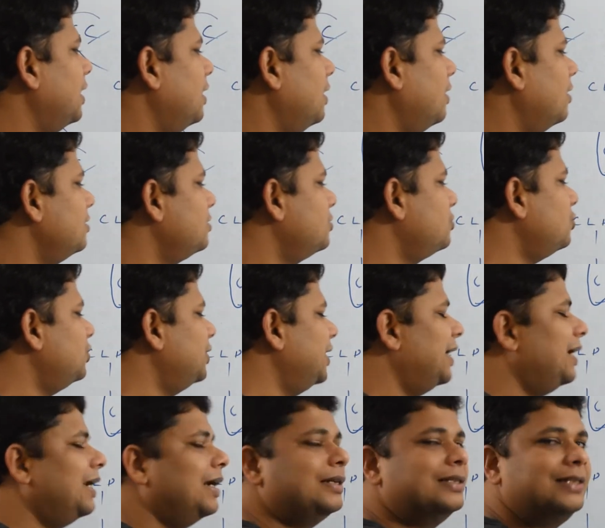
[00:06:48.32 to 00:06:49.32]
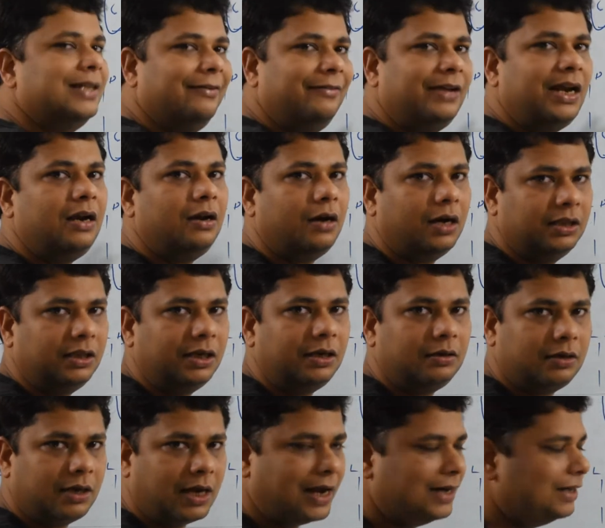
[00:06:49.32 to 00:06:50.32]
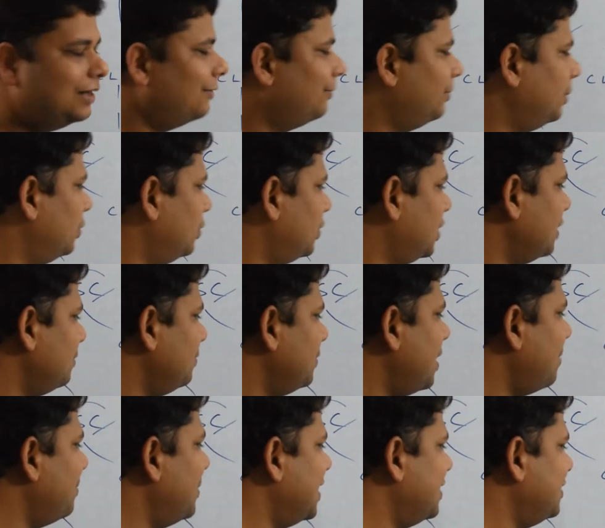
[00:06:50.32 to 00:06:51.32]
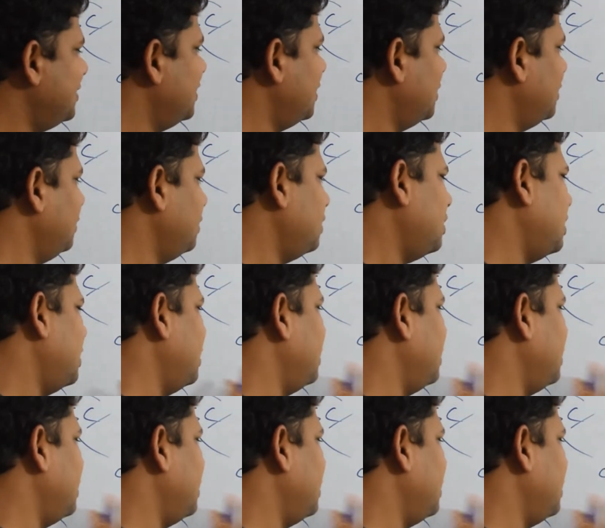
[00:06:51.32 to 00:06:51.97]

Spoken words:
also there are several other kind of leukemia based on